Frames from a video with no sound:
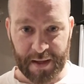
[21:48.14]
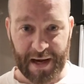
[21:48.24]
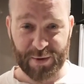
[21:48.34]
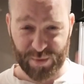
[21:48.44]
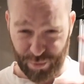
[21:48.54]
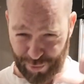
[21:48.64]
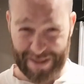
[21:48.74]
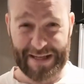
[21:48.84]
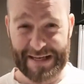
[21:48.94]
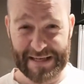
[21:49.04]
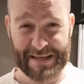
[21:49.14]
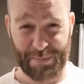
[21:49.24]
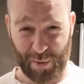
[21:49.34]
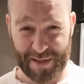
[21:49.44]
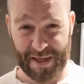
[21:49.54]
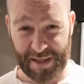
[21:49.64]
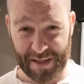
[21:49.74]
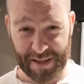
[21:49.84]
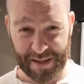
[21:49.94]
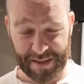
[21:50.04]
I was really disappointed.
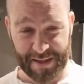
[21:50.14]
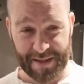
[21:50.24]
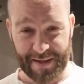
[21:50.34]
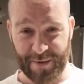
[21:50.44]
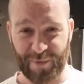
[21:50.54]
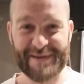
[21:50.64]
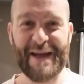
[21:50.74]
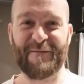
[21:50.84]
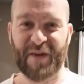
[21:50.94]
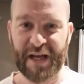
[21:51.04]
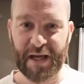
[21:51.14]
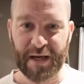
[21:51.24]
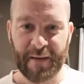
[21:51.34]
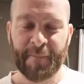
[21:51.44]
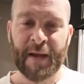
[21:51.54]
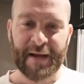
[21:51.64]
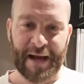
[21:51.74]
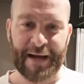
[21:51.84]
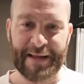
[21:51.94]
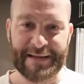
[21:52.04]
Wasn't that funny?
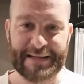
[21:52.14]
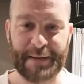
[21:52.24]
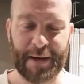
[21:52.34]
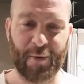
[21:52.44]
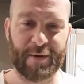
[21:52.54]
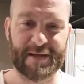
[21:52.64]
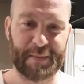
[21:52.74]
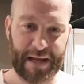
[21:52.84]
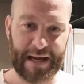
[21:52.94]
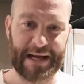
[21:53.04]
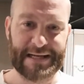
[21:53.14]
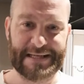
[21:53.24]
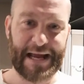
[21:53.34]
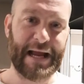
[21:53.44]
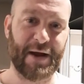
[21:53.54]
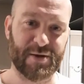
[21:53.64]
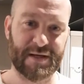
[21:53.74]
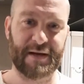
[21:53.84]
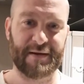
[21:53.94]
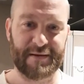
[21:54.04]
Kind of like the time I ordered spaghetti at a steakhouse
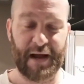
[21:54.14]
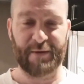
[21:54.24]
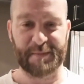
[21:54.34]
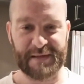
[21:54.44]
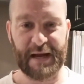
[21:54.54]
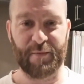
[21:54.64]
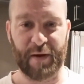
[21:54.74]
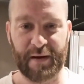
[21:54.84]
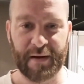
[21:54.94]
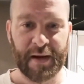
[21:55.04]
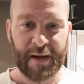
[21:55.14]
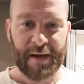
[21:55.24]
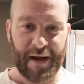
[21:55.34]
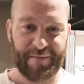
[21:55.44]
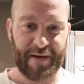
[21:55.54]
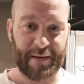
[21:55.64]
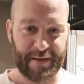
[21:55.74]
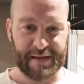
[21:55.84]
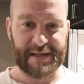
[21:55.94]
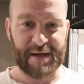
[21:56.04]
and then I was upset when I found out
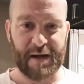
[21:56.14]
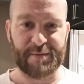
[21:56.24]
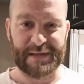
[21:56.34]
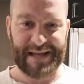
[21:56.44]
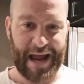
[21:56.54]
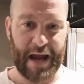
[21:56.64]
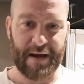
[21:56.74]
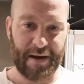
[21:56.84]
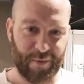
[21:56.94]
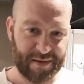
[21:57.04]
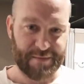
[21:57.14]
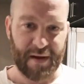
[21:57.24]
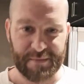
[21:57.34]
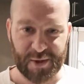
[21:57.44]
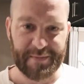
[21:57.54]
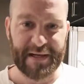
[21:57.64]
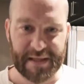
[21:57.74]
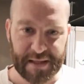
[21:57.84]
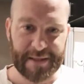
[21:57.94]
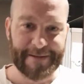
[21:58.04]
that the sauce was canned and it wasn't Mom's homemade
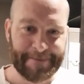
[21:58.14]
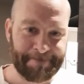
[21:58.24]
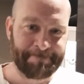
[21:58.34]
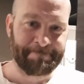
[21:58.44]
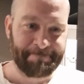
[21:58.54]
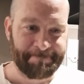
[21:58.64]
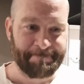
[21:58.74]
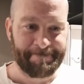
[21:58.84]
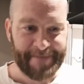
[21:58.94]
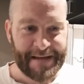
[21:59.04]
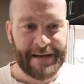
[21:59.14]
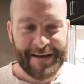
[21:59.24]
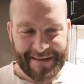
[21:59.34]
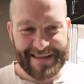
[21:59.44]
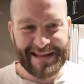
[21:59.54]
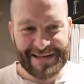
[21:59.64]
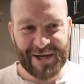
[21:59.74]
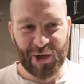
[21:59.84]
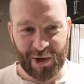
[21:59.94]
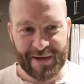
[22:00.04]
sauce. The things
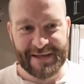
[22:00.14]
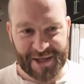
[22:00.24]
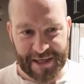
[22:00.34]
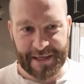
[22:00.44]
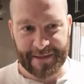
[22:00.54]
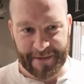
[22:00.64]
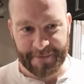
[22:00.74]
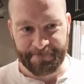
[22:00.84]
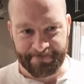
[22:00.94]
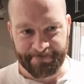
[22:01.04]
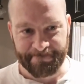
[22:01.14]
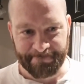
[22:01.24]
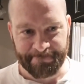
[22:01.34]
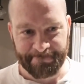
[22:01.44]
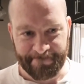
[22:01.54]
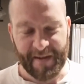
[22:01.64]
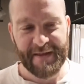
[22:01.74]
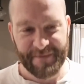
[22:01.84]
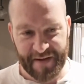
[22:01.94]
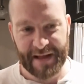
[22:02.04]
you learn as a child,
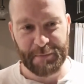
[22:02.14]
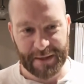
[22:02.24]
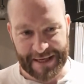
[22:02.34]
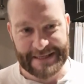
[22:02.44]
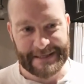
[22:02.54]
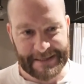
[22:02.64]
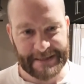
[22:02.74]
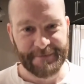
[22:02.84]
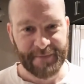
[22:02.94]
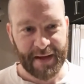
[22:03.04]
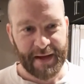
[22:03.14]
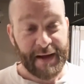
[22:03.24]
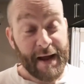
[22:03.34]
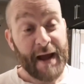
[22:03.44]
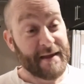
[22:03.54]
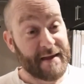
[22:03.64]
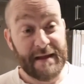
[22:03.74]
the valuable lessons, and